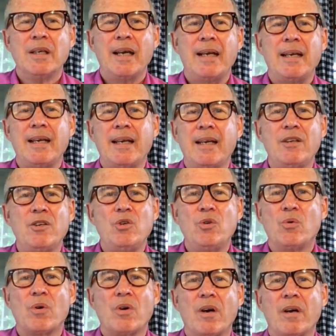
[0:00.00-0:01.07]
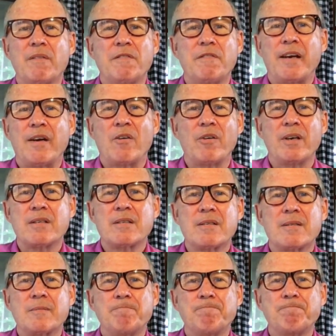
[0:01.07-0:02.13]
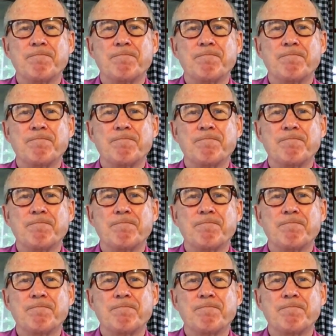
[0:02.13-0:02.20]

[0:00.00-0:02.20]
and in your unfairness.